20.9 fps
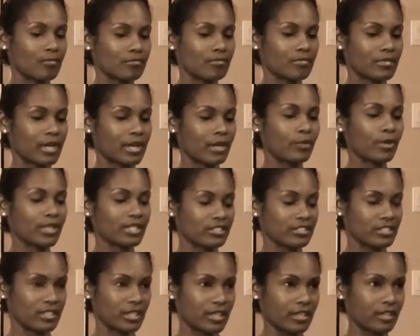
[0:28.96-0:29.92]

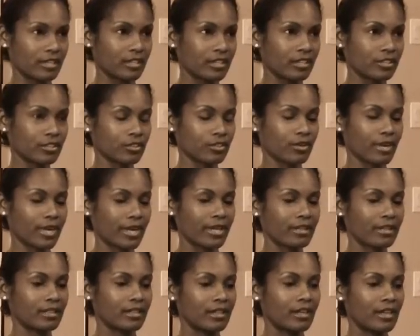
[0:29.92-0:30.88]
I went to Yale
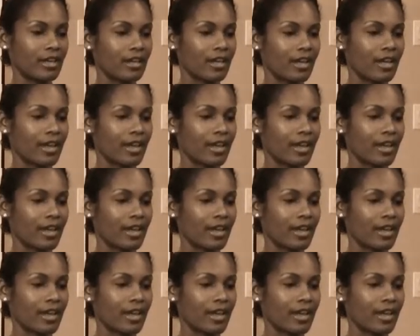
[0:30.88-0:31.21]
undergrad,